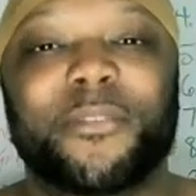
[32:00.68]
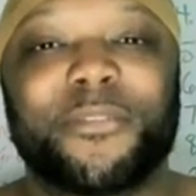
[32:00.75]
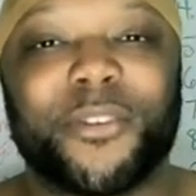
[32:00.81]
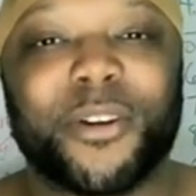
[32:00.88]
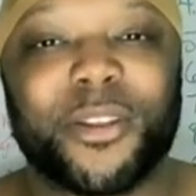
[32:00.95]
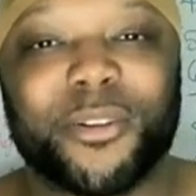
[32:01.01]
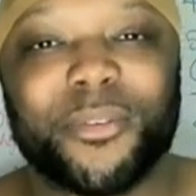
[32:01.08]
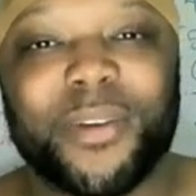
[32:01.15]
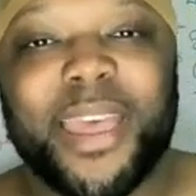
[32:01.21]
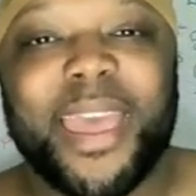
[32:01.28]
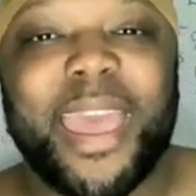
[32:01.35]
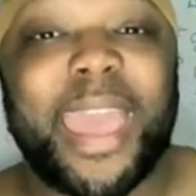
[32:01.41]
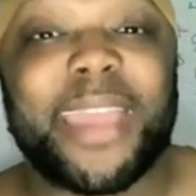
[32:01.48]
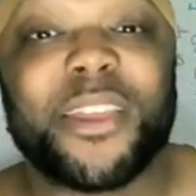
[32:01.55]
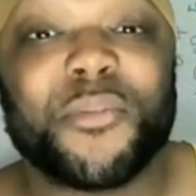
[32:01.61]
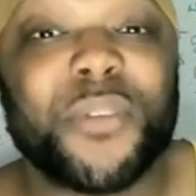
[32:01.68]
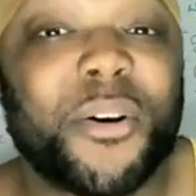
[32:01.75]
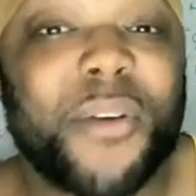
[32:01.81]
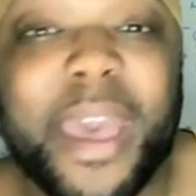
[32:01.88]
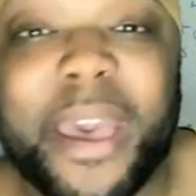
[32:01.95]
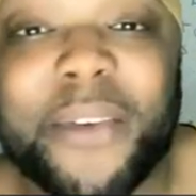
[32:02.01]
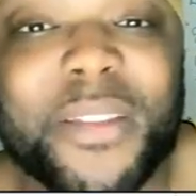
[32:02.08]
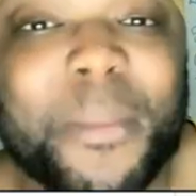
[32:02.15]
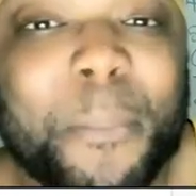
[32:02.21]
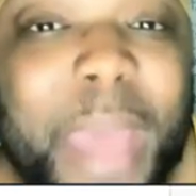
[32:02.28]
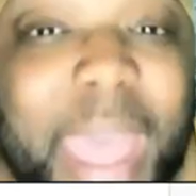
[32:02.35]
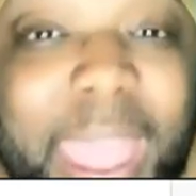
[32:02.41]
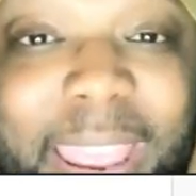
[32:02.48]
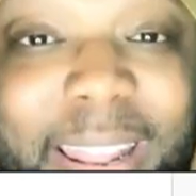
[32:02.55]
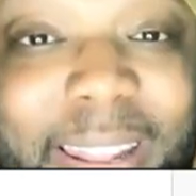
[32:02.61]
working for you, and you don't have
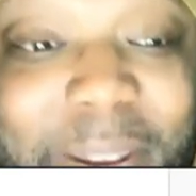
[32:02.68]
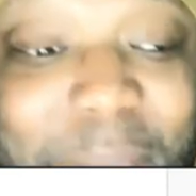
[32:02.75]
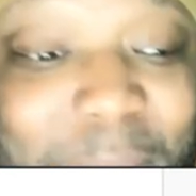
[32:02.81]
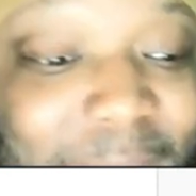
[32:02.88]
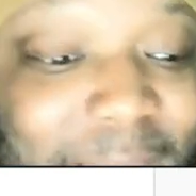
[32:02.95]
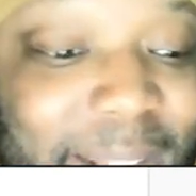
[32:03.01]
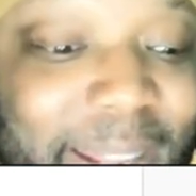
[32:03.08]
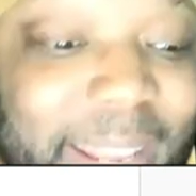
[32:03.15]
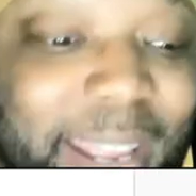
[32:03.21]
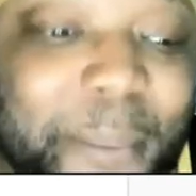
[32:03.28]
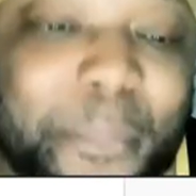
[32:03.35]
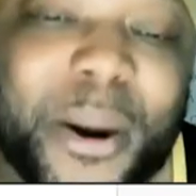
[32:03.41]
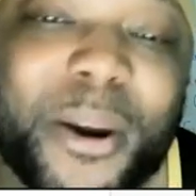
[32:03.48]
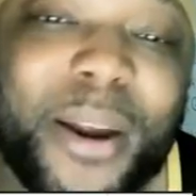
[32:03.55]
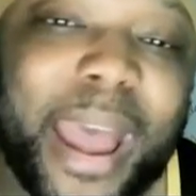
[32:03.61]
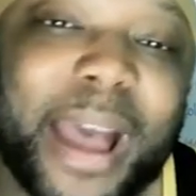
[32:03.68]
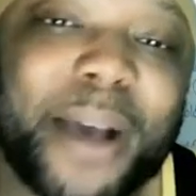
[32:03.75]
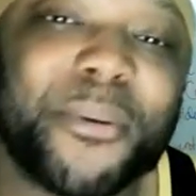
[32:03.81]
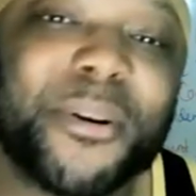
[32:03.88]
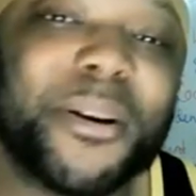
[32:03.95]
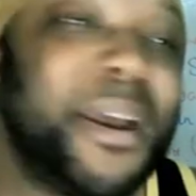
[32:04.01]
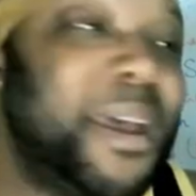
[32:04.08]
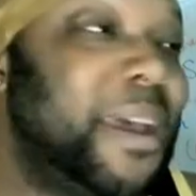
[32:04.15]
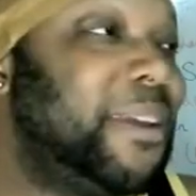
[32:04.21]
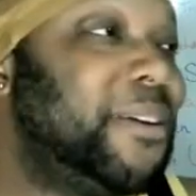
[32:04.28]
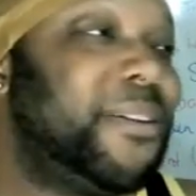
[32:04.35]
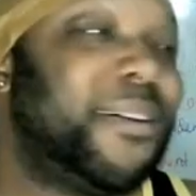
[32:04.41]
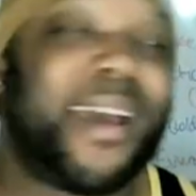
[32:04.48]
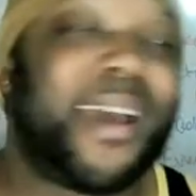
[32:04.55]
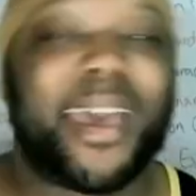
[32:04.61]
to pay them anything per hour.
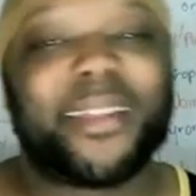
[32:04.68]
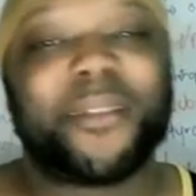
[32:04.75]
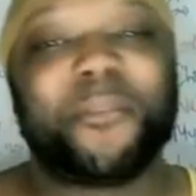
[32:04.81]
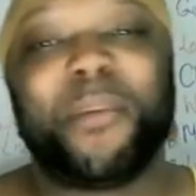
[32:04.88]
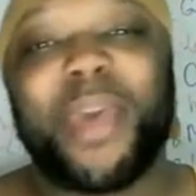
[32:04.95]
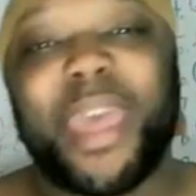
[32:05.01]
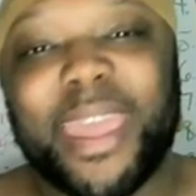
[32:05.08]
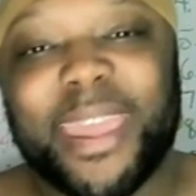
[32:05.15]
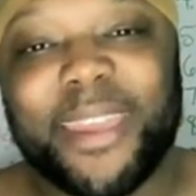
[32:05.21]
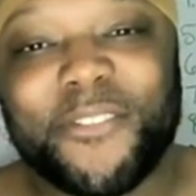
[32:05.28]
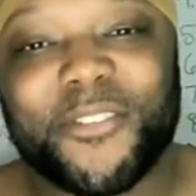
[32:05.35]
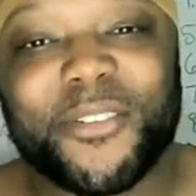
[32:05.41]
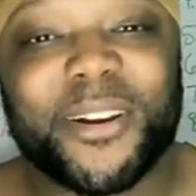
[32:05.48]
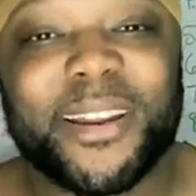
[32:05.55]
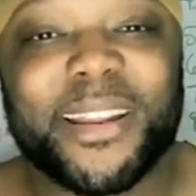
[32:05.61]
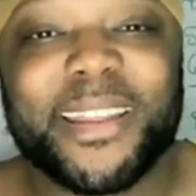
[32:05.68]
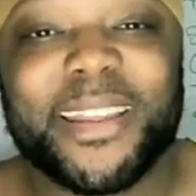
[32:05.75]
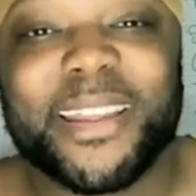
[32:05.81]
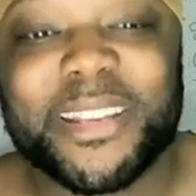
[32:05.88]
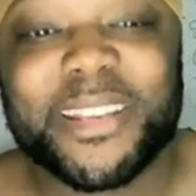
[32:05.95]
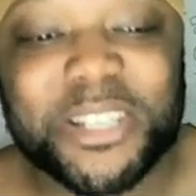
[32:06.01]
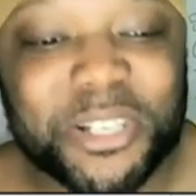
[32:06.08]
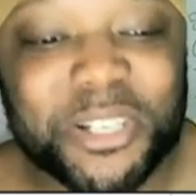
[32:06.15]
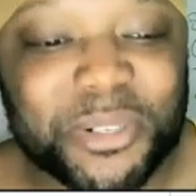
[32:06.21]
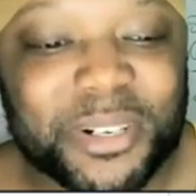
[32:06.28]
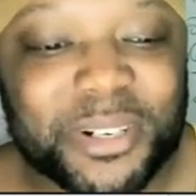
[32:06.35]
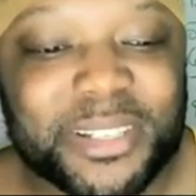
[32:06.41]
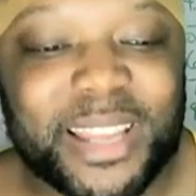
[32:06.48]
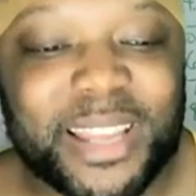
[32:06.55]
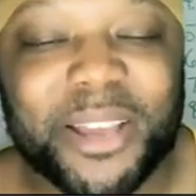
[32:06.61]
You don't have to pay for any
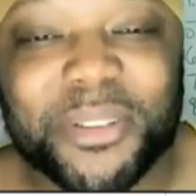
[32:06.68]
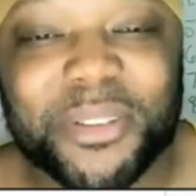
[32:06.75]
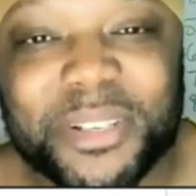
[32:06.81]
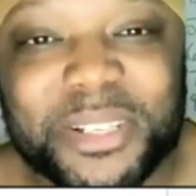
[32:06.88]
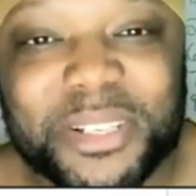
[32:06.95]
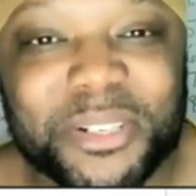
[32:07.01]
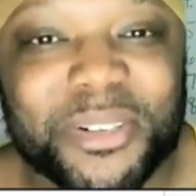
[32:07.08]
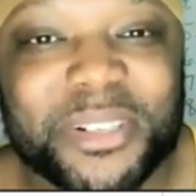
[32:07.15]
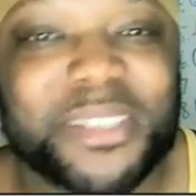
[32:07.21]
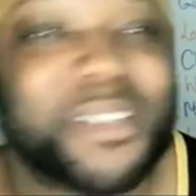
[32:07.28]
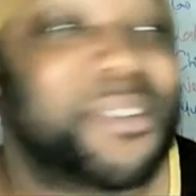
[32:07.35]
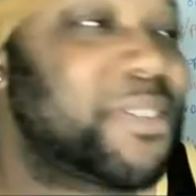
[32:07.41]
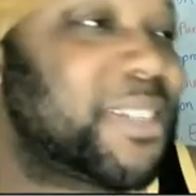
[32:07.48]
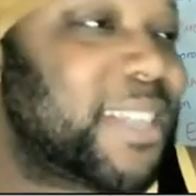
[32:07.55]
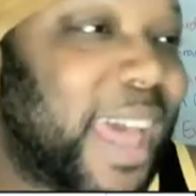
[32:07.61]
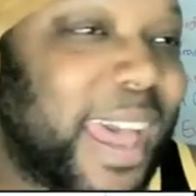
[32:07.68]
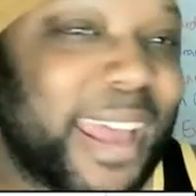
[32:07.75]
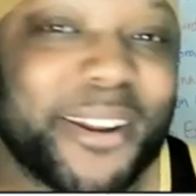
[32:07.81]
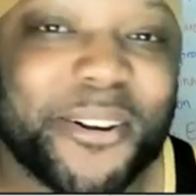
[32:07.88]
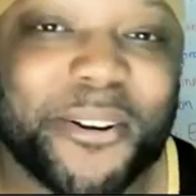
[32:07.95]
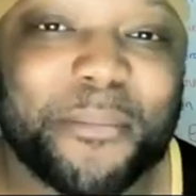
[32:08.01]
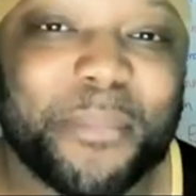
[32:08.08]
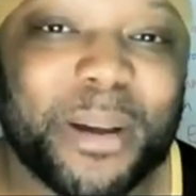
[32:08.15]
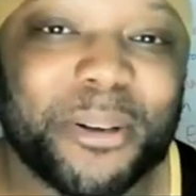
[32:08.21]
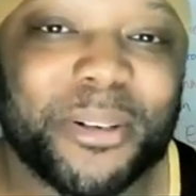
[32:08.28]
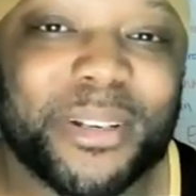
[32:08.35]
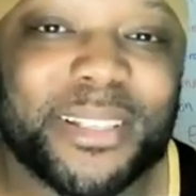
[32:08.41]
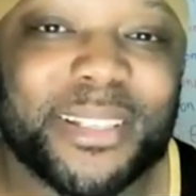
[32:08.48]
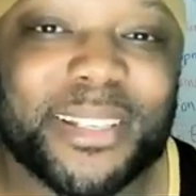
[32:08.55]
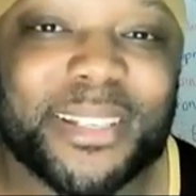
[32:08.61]
insurance, health insurance, no sign on
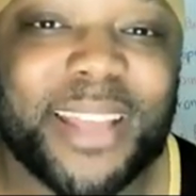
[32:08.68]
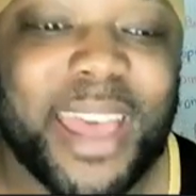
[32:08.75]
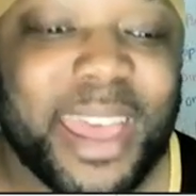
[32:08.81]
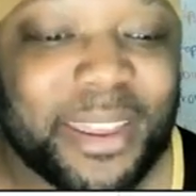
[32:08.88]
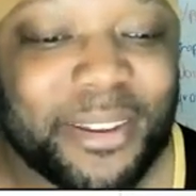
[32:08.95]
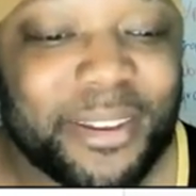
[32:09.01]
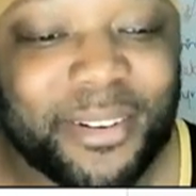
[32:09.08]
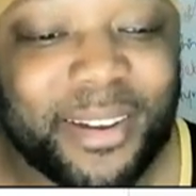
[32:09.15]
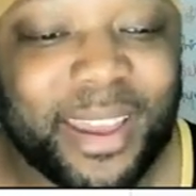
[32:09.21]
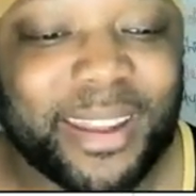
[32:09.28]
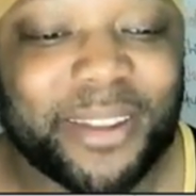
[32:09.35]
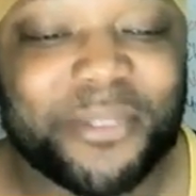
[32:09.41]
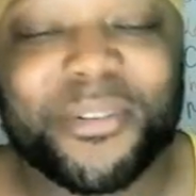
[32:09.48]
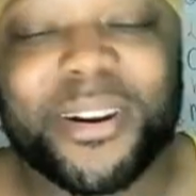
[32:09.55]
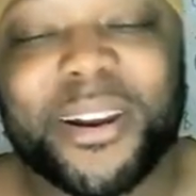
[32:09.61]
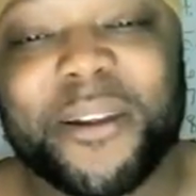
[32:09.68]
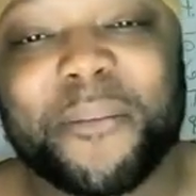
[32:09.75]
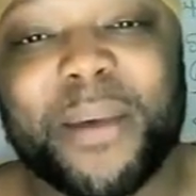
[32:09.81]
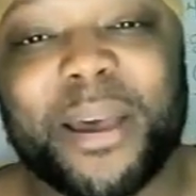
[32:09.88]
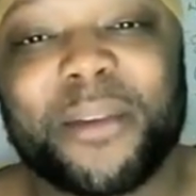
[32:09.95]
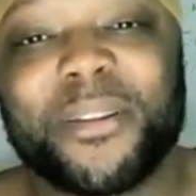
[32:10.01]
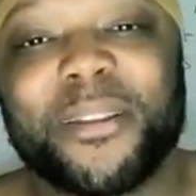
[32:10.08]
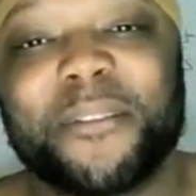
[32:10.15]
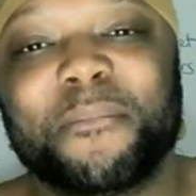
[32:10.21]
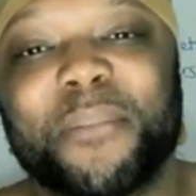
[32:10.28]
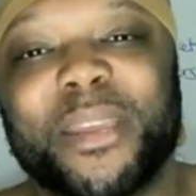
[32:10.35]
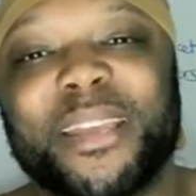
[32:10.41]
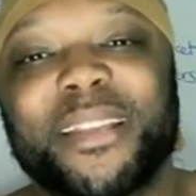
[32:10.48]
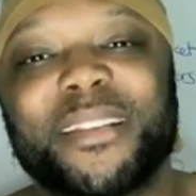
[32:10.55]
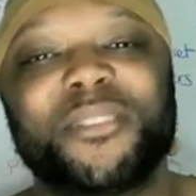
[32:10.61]
bonuses. You don't have to worry about
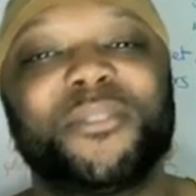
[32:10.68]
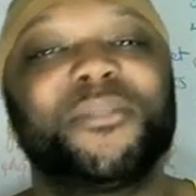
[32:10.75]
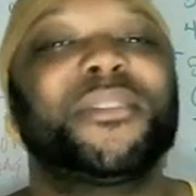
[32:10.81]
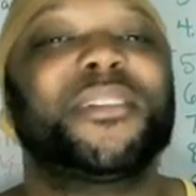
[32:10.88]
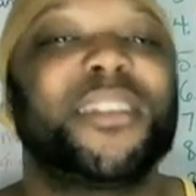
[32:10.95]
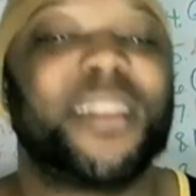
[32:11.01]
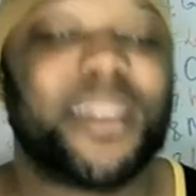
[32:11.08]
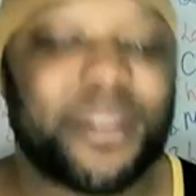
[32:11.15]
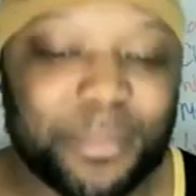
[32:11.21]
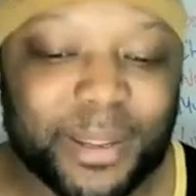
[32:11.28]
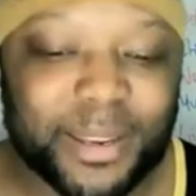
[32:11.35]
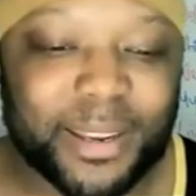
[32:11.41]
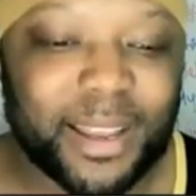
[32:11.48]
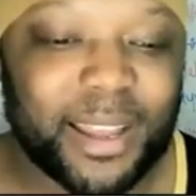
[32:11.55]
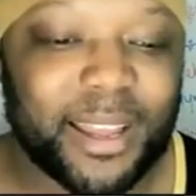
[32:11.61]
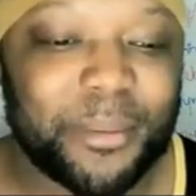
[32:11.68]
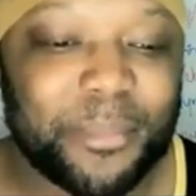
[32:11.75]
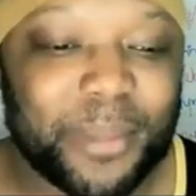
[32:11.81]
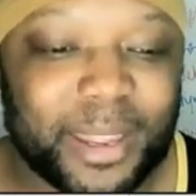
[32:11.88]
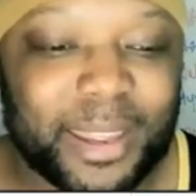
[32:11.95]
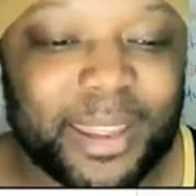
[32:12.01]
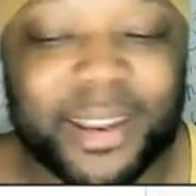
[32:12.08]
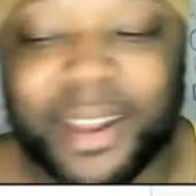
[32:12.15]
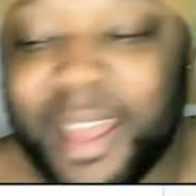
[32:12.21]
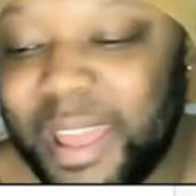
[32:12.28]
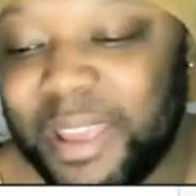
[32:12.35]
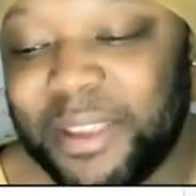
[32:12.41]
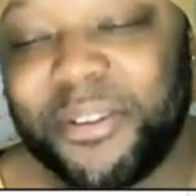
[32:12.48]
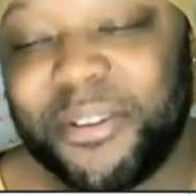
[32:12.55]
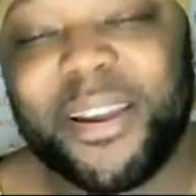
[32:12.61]
them being too sleepy to come in.
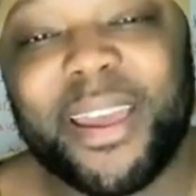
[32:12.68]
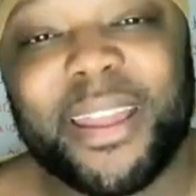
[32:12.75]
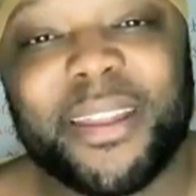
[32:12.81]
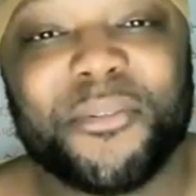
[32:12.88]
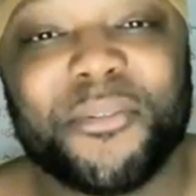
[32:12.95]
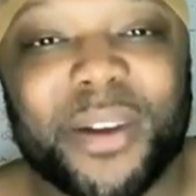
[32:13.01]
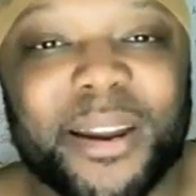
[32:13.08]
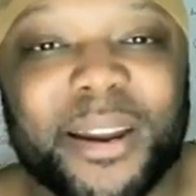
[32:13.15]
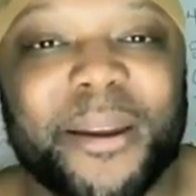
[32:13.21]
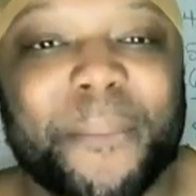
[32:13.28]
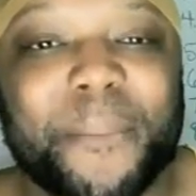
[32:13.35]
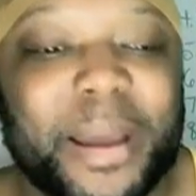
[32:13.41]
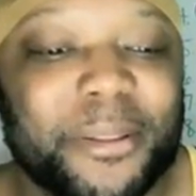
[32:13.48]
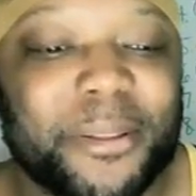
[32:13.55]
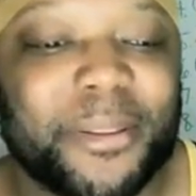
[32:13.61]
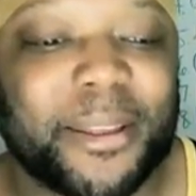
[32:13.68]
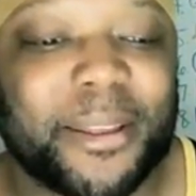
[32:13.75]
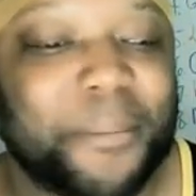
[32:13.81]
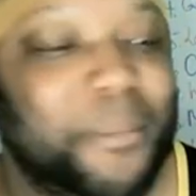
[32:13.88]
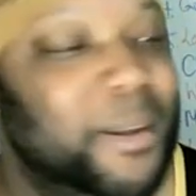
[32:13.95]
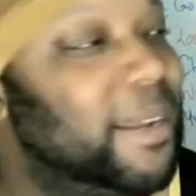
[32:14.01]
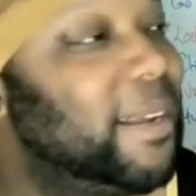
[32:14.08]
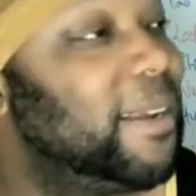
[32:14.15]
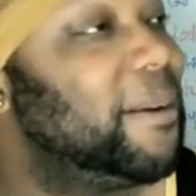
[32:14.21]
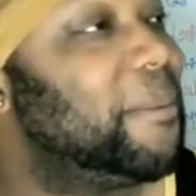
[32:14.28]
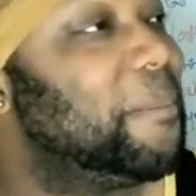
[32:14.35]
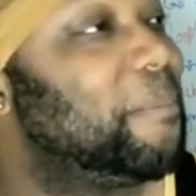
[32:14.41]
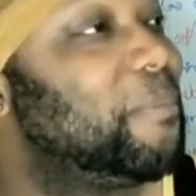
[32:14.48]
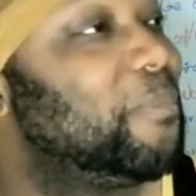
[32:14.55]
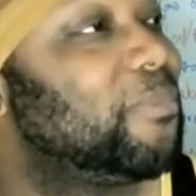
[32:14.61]
You don't have to worry about them
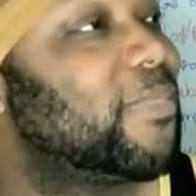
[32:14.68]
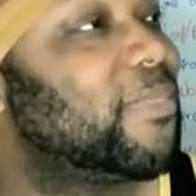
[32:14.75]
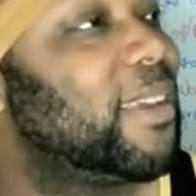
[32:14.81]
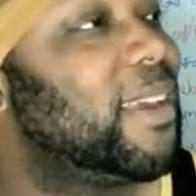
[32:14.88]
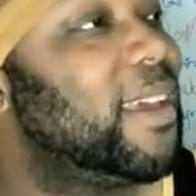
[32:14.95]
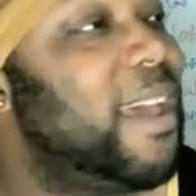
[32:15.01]
um,